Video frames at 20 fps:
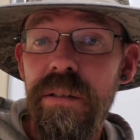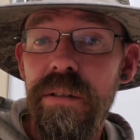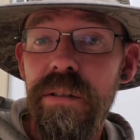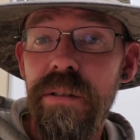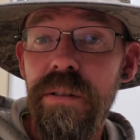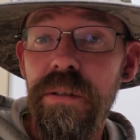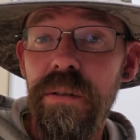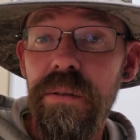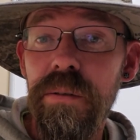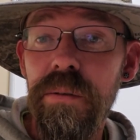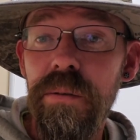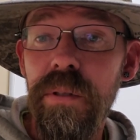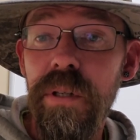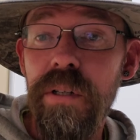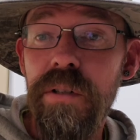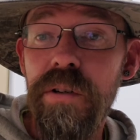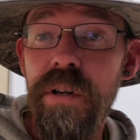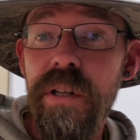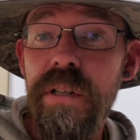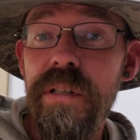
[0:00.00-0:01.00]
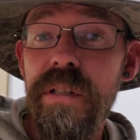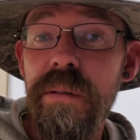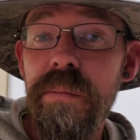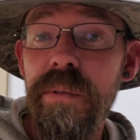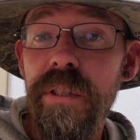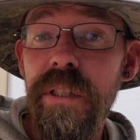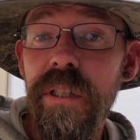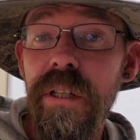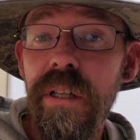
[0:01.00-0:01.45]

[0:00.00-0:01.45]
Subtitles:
to address some of the